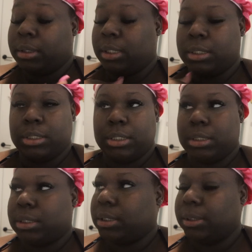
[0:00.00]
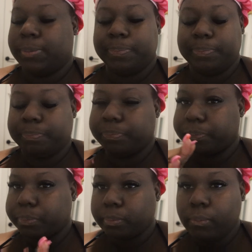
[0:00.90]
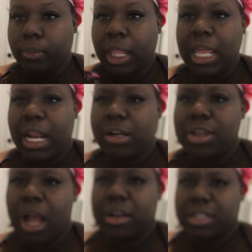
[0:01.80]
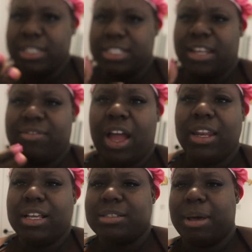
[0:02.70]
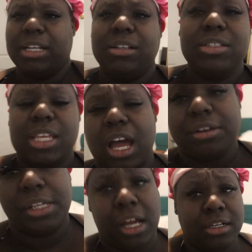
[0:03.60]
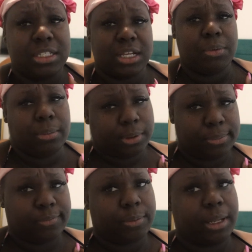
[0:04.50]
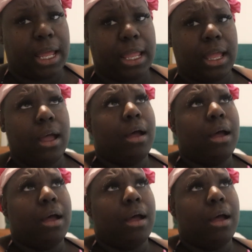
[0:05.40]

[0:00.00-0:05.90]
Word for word: is just and I know y'all can understand if y'all lost somebody close to y'all then y'all understand where I'm coming from like